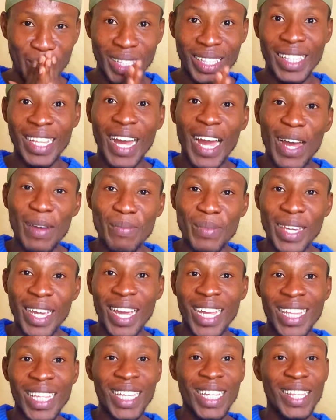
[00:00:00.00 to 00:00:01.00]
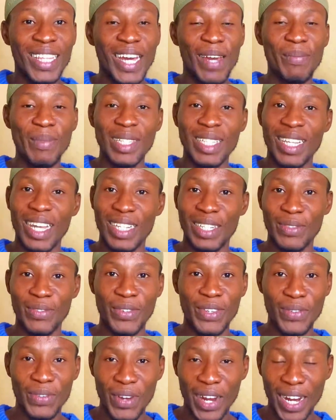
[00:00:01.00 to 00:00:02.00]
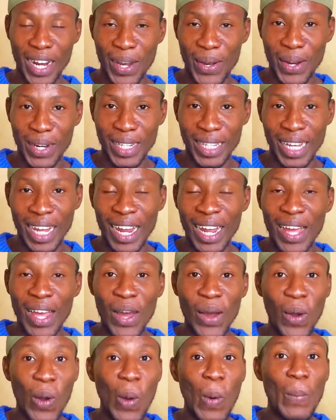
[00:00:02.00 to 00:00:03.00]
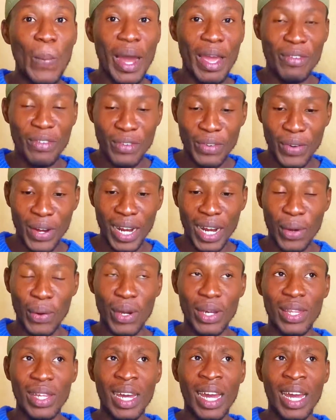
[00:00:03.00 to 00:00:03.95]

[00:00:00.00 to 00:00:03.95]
Tami. I think Tami is like the favorite character or my favorite character,